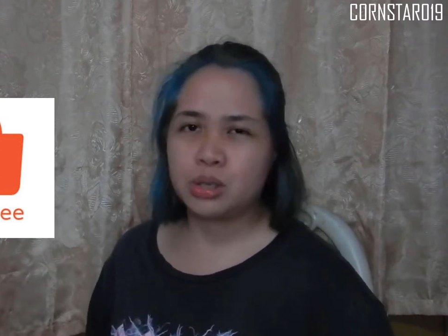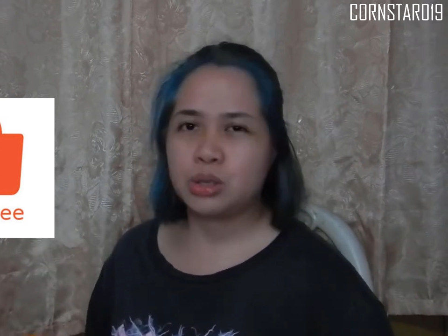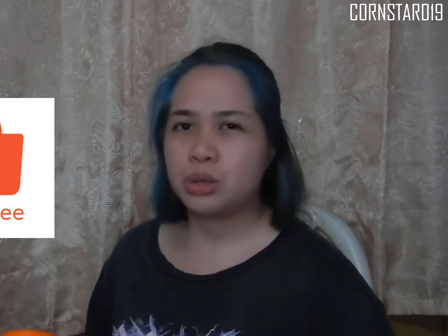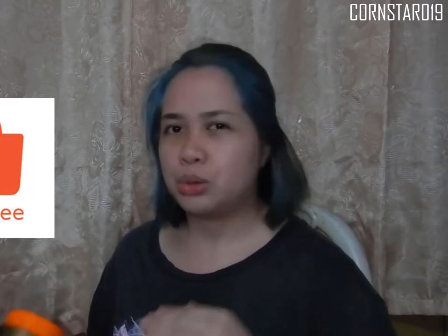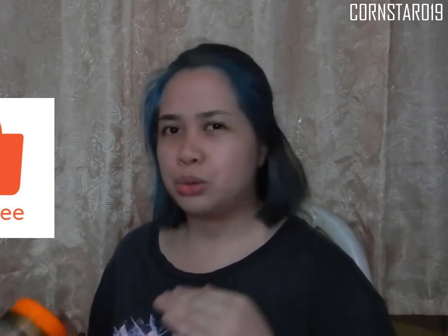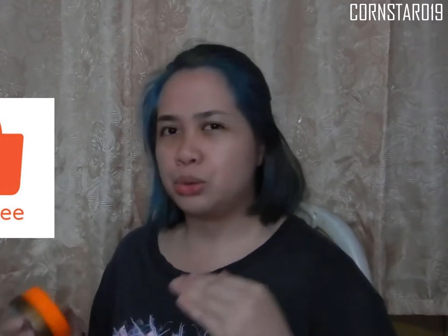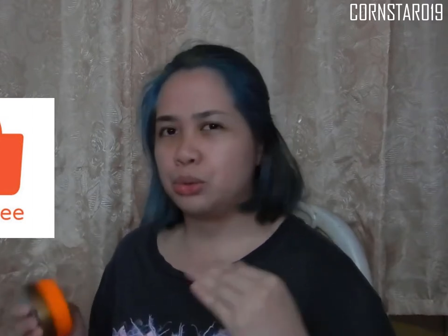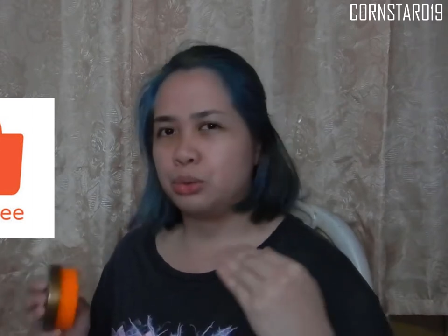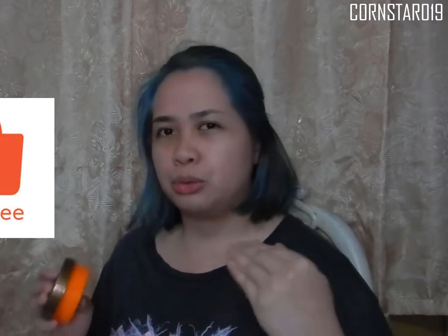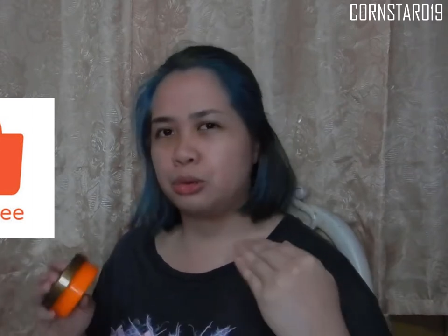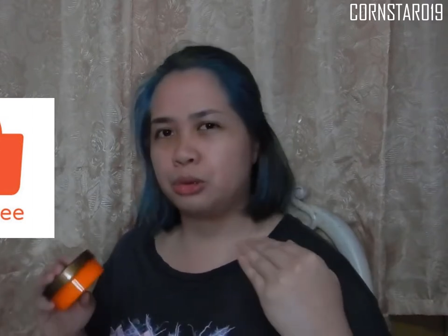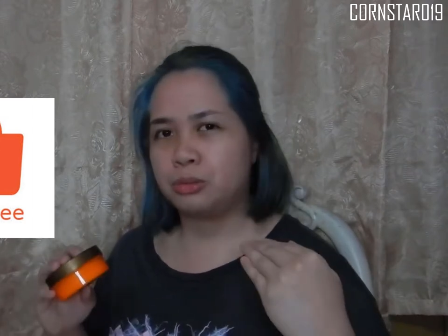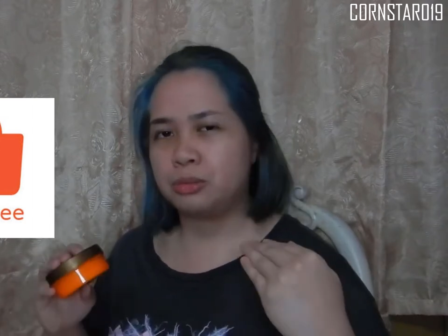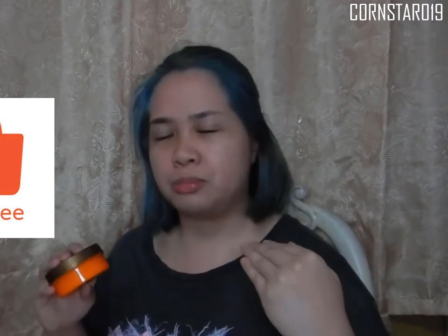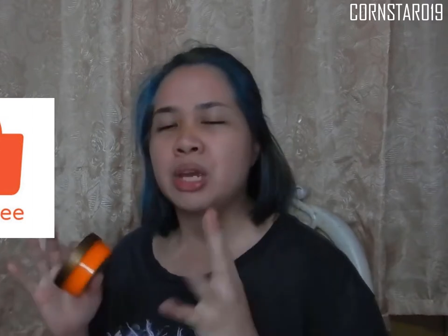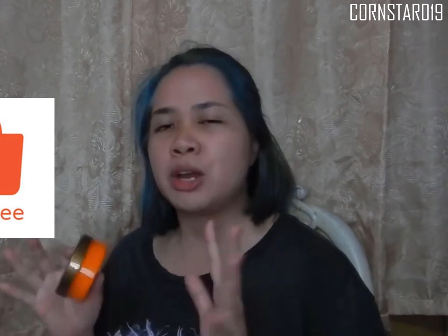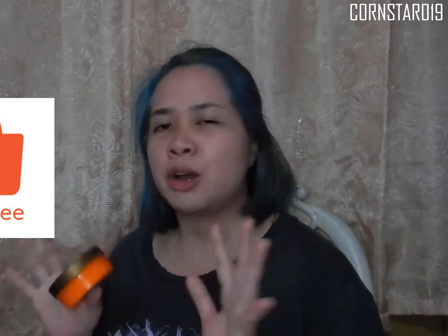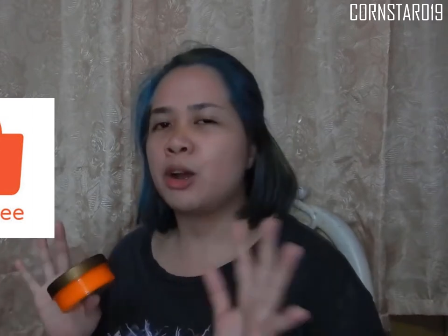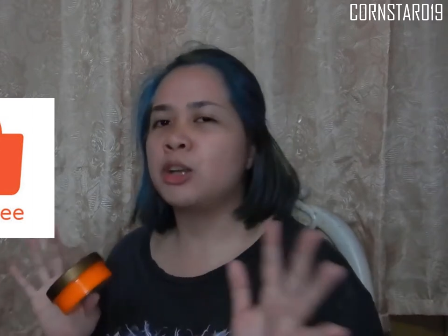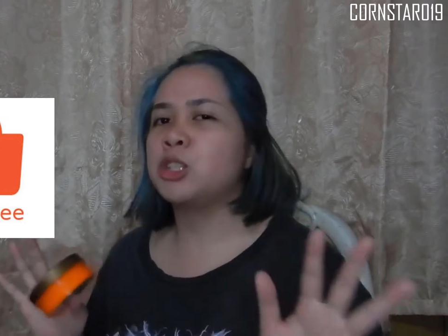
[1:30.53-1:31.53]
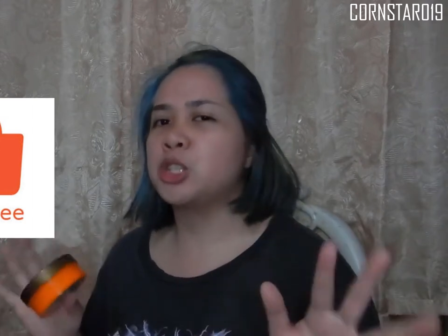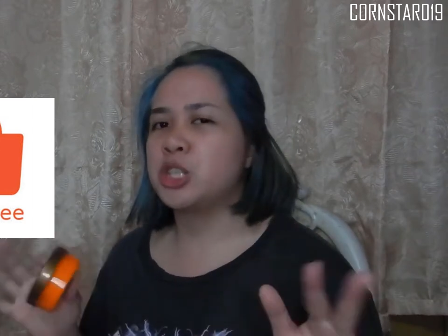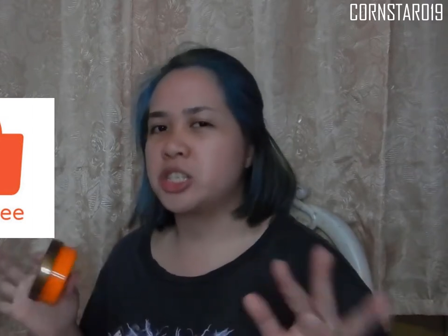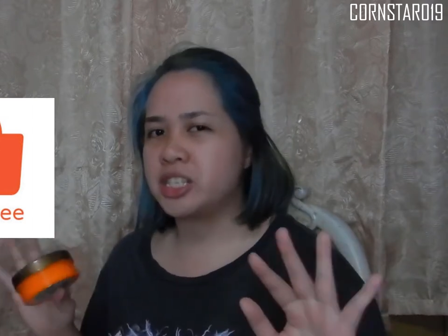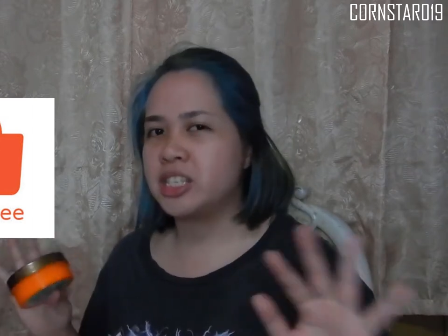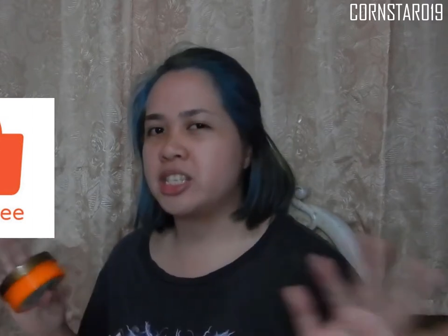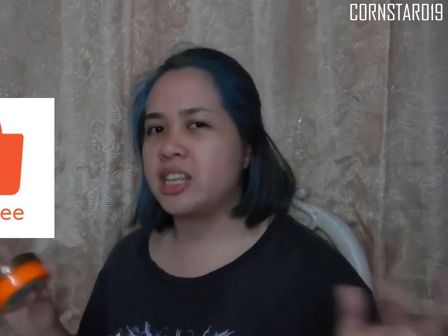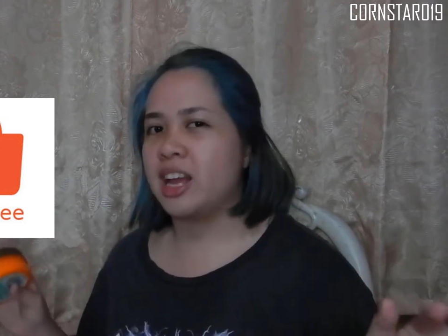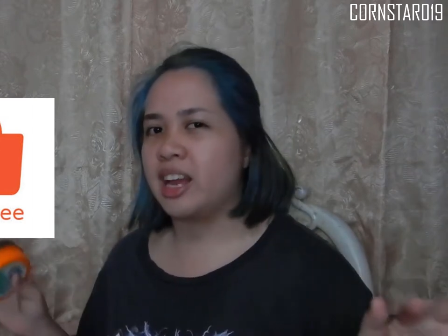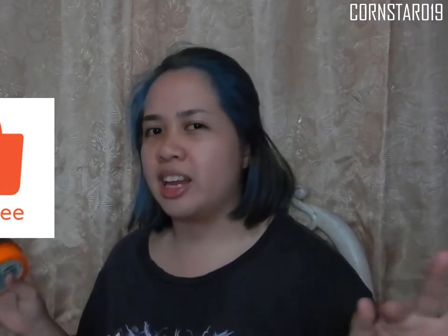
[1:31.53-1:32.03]
So be
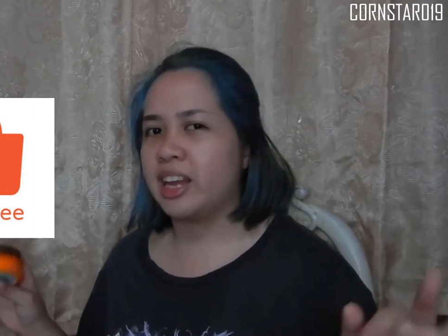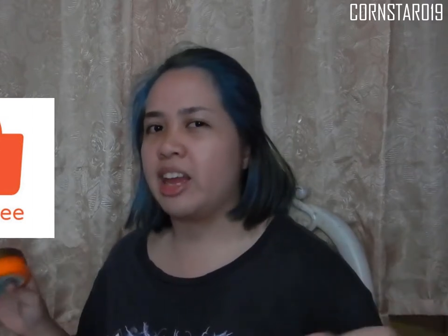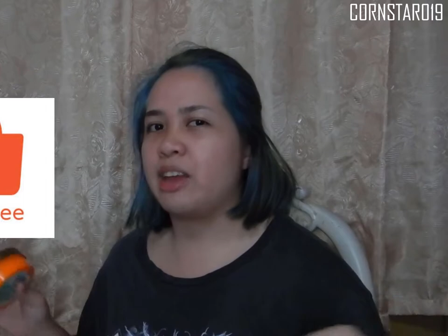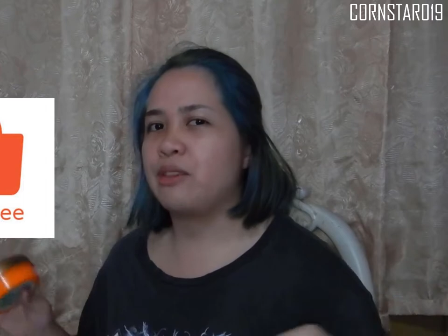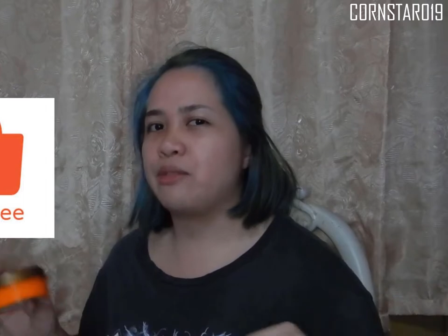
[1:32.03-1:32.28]
cautious lang